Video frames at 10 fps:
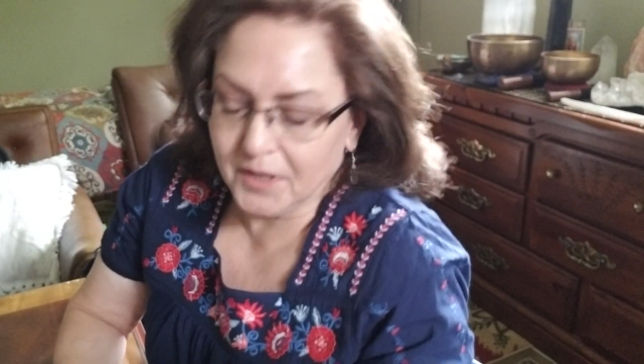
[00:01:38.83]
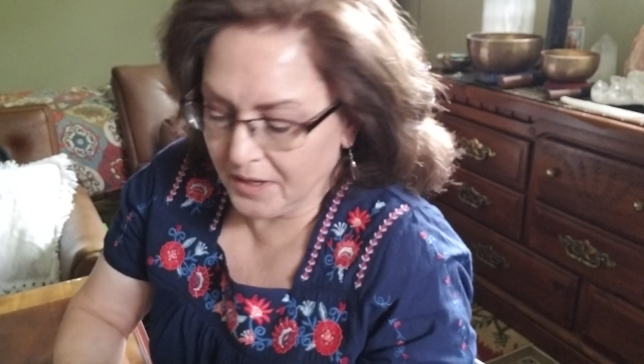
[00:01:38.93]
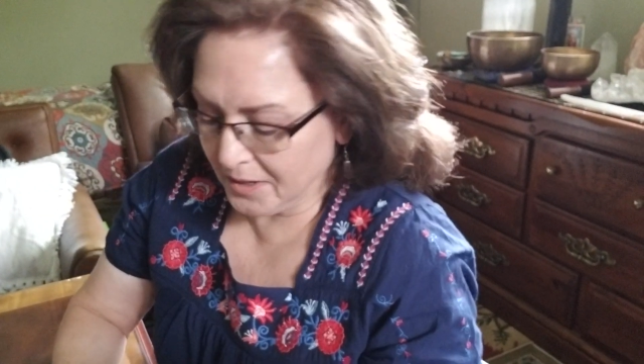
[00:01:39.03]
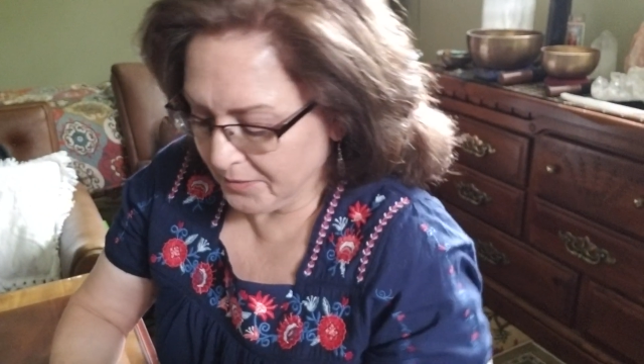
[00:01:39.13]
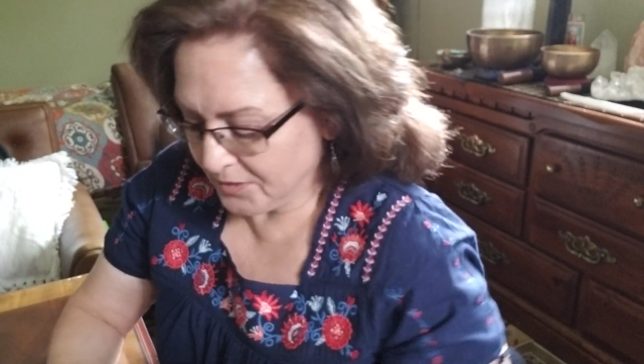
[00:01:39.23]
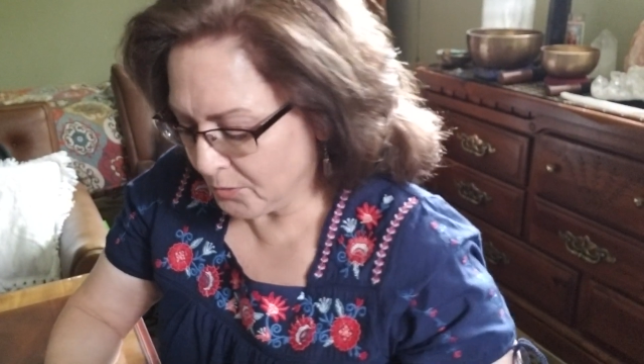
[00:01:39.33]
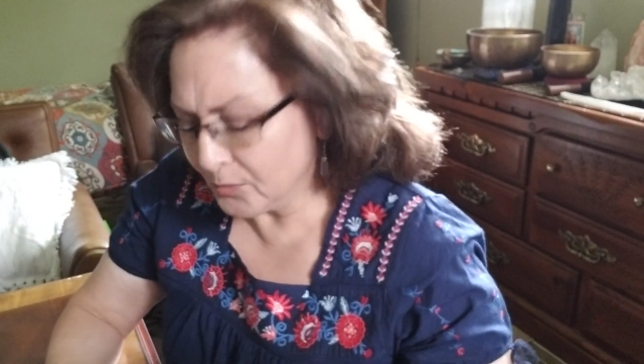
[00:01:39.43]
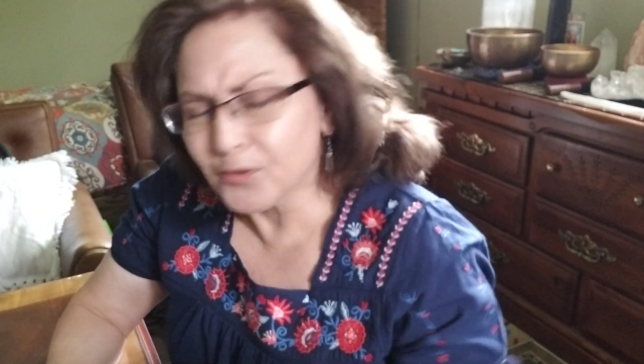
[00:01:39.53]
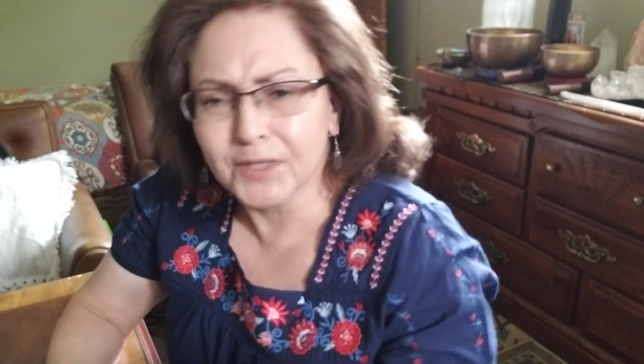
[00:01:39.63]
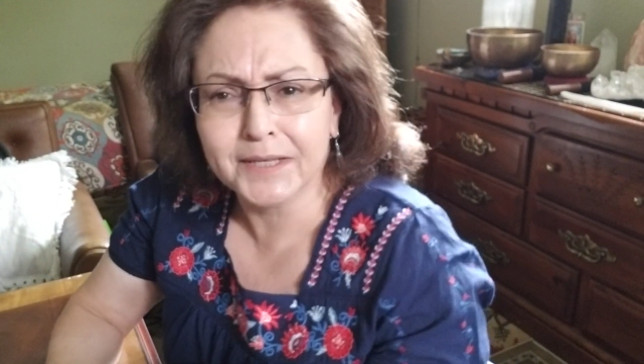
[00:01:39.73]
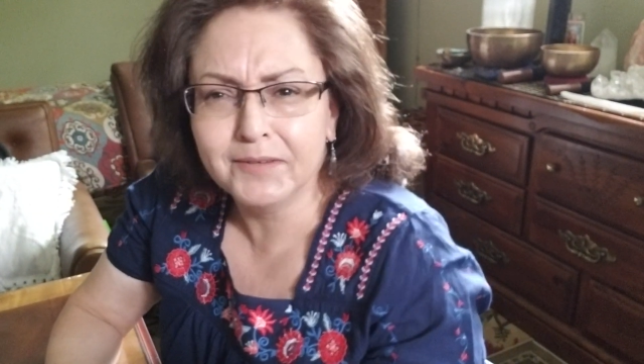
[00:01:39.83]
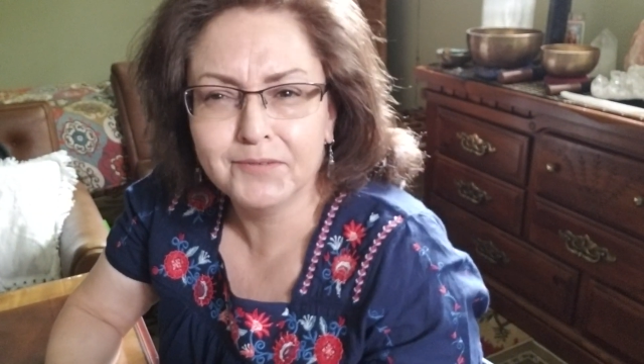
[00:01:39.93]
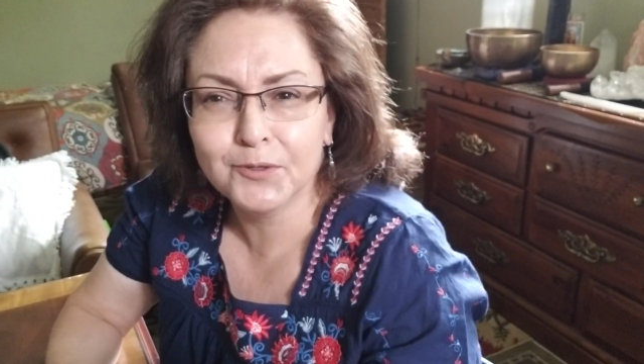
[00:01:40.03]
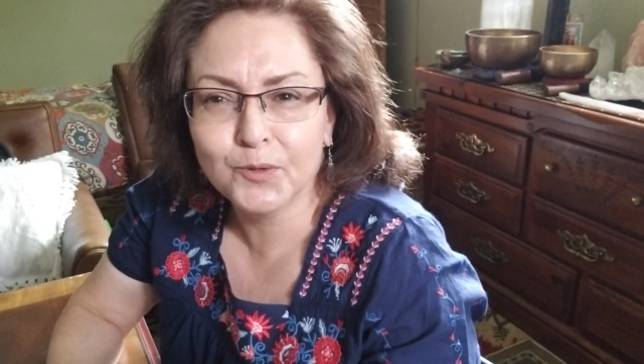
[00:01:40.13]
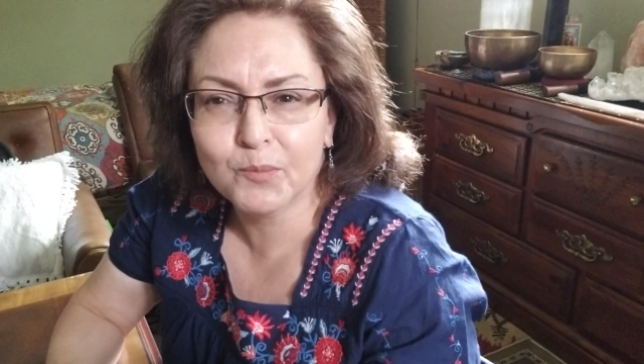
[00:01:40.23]
I don't really
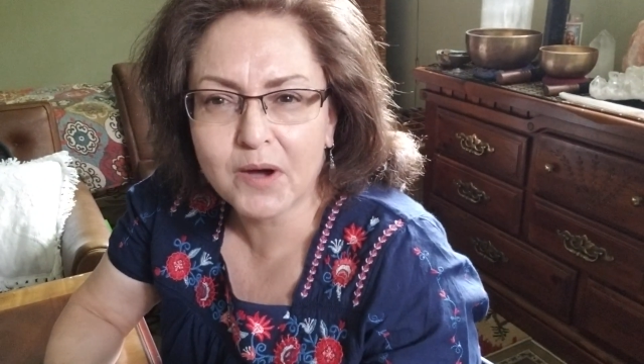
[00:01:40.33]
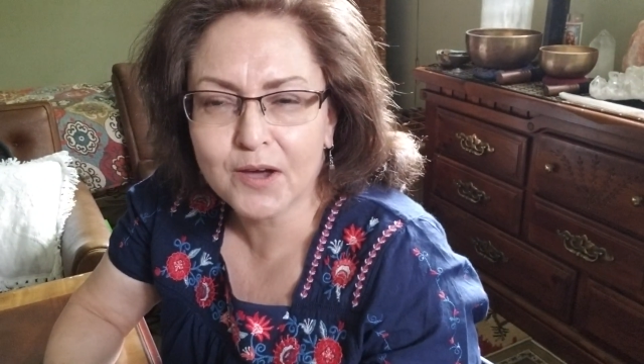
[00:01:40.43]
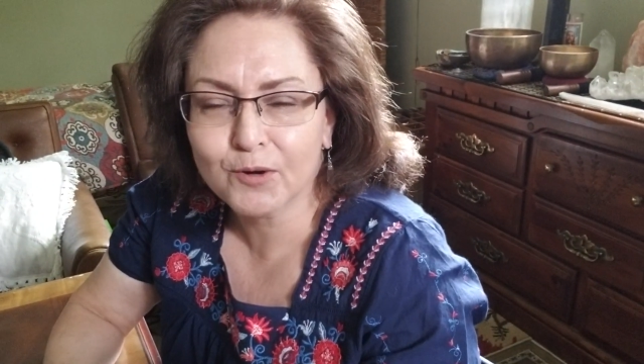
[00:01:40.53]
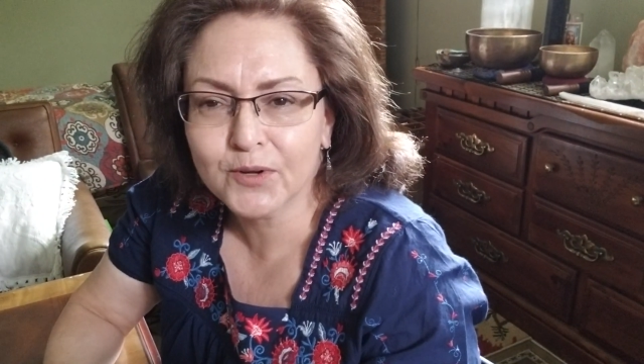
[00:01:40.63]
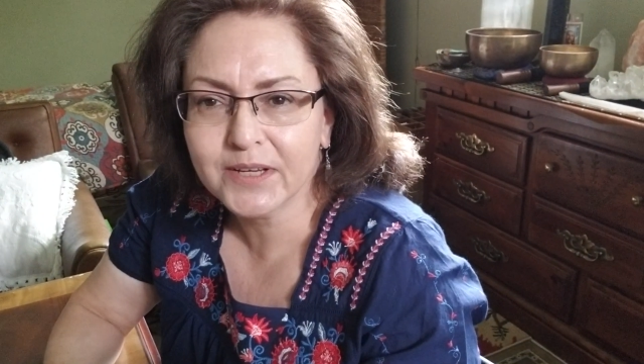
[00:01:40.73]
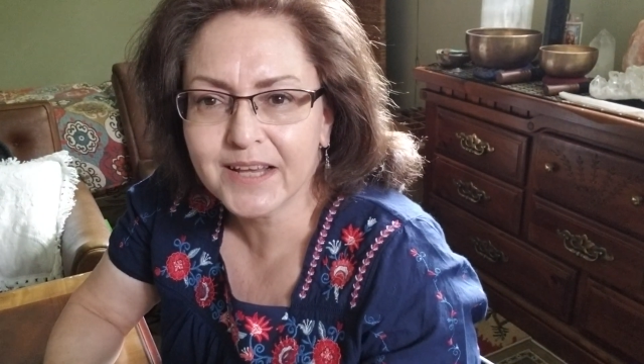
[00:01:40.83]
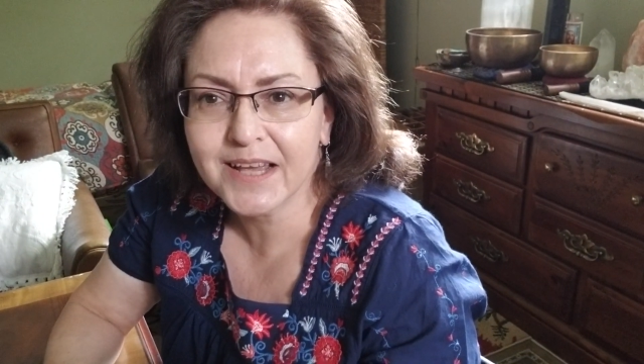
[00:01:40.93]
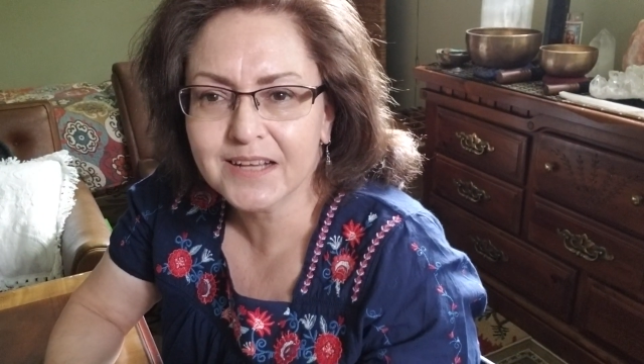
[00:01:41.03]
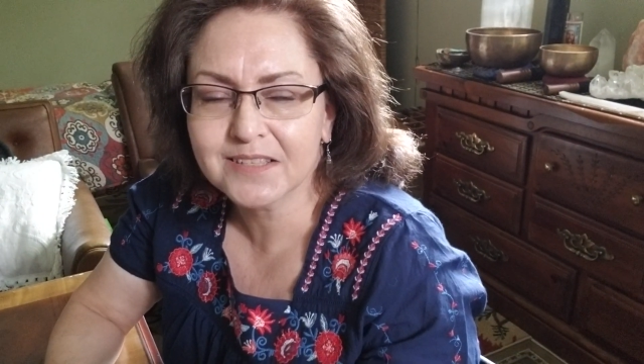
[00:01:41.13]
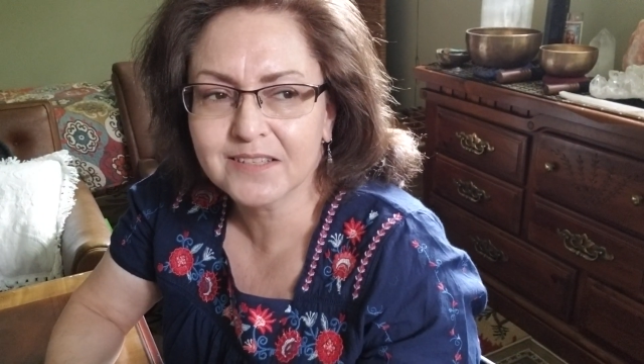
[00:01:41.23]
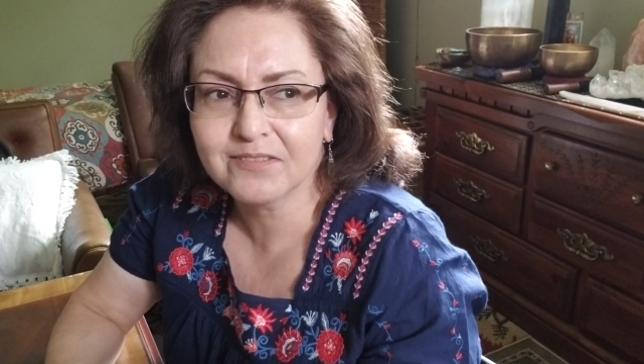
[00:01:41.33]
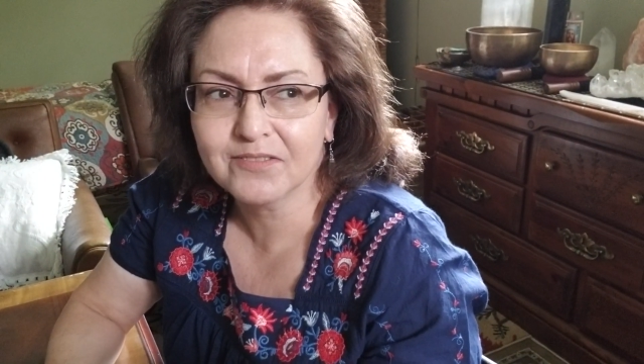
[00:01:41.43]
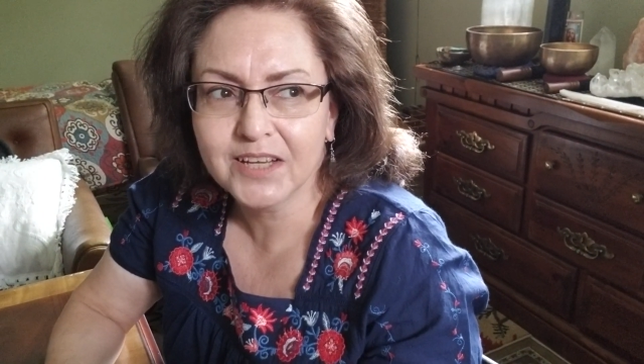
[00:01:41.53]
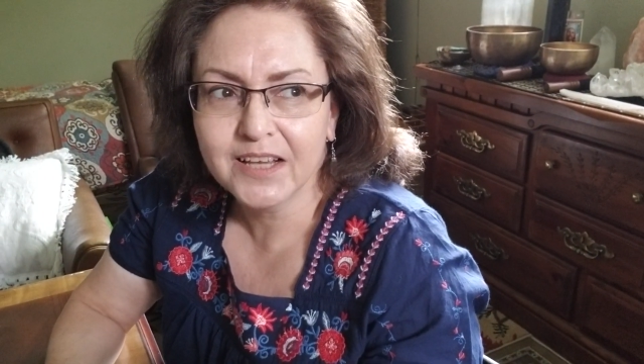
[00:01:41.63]
do the modern decks, and